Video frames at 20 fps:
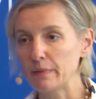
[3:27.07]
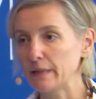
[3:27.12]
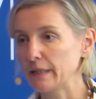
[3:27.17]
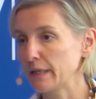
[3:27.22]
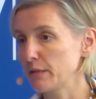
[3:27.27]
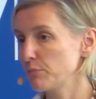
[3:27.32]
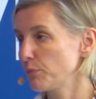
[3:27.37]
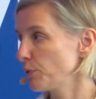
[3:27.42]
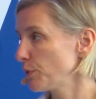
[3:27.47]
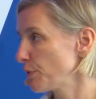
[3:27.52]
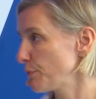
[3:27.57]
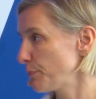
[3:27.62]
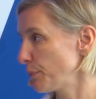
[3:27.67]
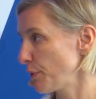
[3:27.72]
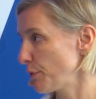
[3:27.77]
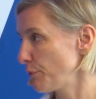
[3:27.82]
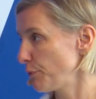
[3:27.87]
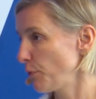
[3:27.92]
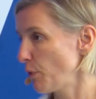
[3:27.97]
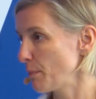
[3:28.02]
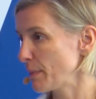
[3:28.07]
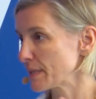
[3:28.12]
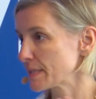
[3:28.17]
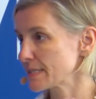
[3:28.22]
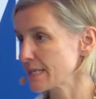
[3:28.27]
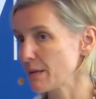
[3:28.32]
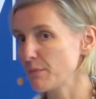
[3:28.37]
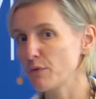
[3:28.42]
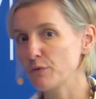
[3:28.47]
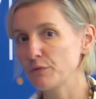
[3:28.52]
but in bullet point format,
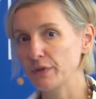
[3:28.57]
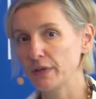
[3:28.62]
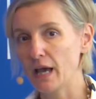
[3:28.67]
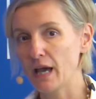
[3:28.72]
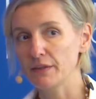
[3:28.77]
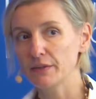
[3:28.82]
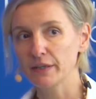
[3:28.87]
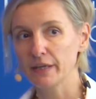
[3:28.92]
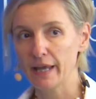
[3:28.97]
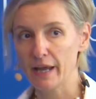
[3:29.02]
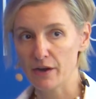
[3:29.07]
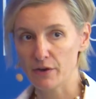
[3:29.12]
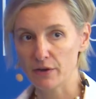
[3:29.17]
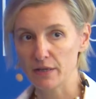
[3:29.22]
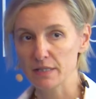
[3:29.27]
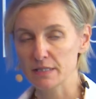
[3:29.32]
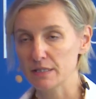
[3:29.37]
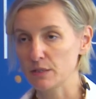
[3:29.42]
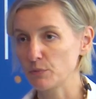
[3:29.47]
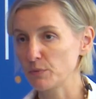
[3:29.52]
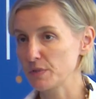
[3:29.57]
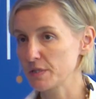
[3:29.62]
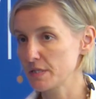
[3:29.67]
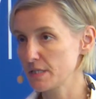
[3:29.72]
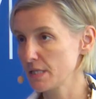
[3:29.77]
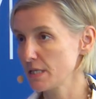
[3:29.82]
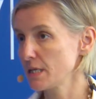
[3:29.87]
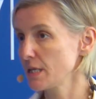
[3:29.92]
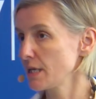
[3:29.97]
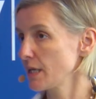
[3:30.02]
some of the other areas that we
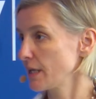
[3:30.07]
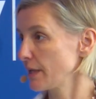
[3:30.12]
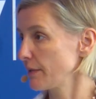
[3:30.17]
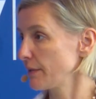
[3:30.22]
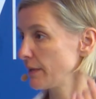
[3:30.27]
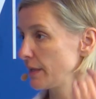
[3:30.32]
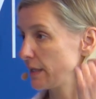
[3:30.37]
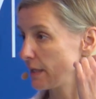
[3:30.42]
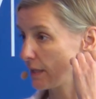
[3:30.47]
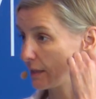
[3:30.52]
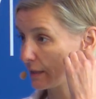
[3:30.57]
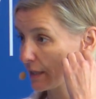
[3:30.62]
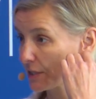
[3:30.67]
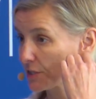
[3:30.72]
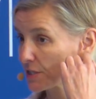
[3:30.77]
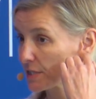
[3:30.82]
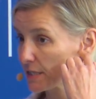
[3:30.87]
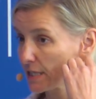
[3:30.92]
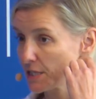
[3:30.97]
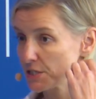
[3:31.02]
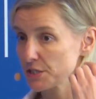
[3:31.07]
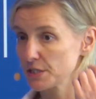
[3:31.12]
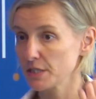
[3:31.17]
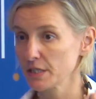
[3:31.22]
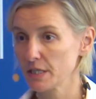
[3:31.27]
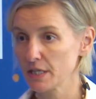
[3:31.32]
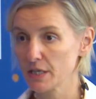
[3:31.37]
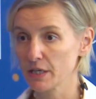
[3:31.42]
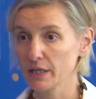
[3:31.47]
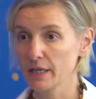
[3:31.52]
see in the legislation
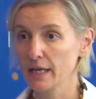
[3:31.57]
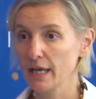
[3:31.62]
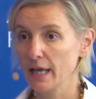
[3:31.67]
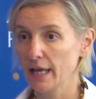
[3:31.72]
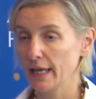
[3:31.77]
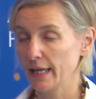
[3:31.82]
here